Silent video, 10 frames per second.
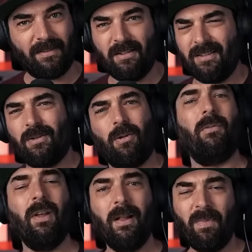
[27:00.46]
to just sort
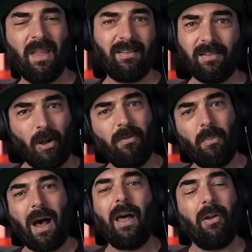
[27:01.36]
of solve a
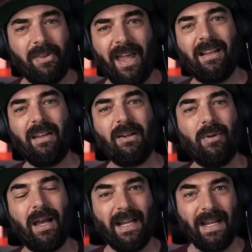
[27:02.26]
bottleneck that you're
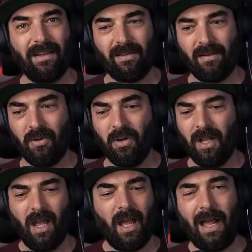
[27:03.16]
running into,
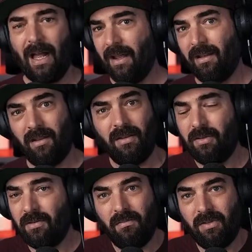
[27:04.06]

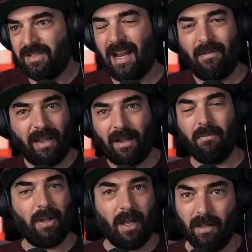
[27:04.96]
you just have like
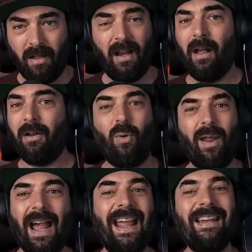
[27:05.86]
a
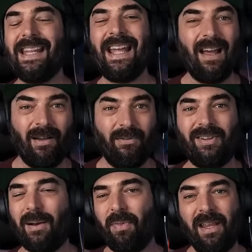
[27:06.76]
quick idea of
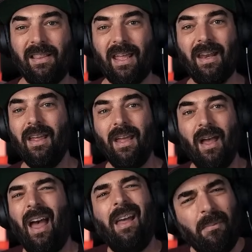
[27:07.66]
something that
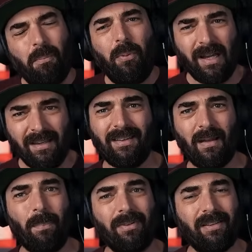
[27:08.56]
a pretty
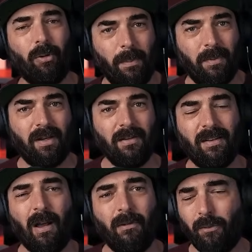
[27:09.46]
simple script can
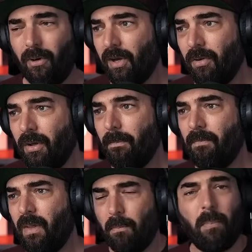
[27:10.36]
solve for you,
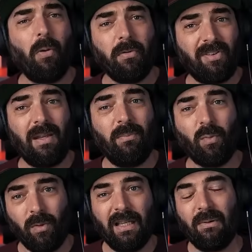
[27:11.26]
Bolt seems
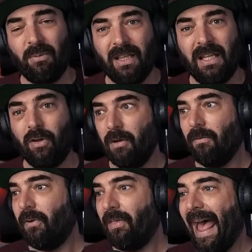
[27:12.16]
really, really good
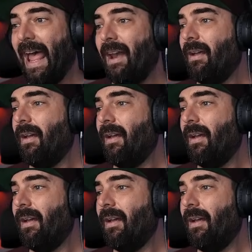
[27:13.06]
for that.